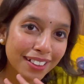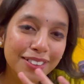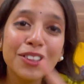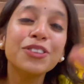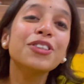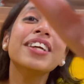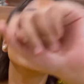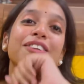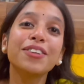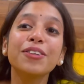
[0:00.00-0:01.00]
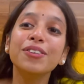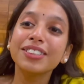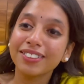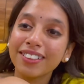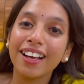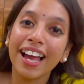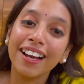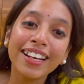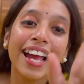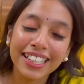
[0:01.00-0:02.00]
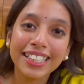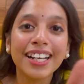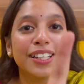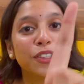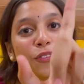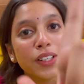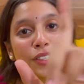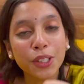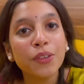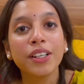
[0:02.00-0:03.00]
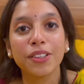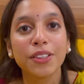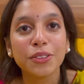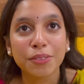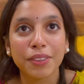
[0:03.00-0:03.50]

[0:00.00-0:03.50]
You should introduce. Agar aise kare to first you introduce me.